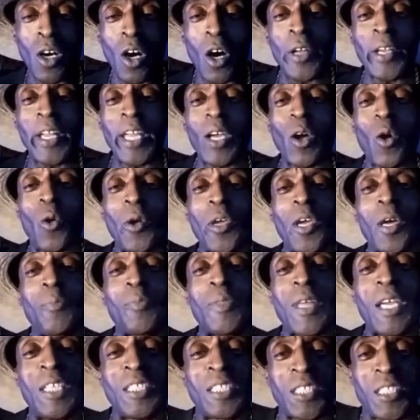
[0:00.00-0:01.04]
or they gonna help
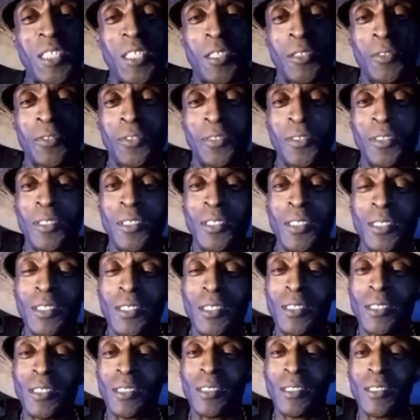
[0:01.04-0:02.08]
themselves.
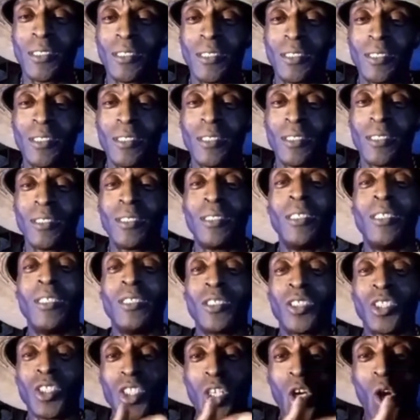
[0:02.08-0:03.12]
Right.
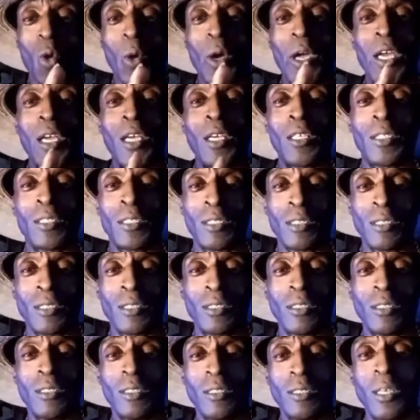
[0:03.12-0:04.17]
To your
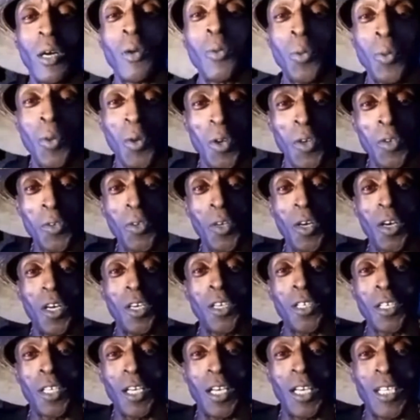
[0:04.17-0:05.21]

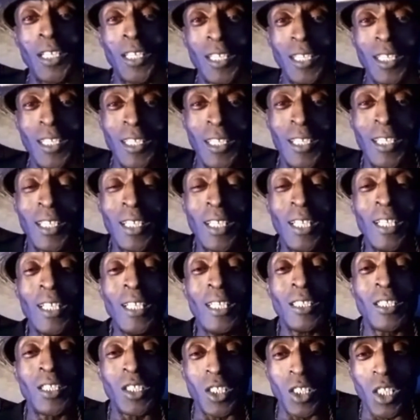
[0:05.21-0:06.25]

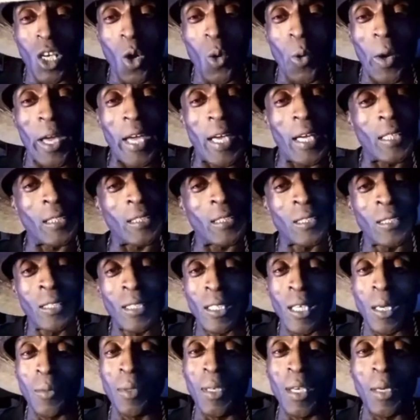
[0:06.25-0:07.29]
to your
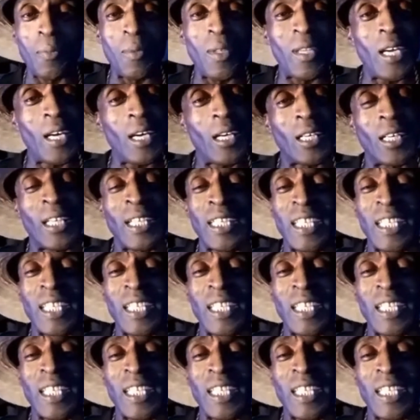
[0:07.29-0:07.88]
I'm help you out.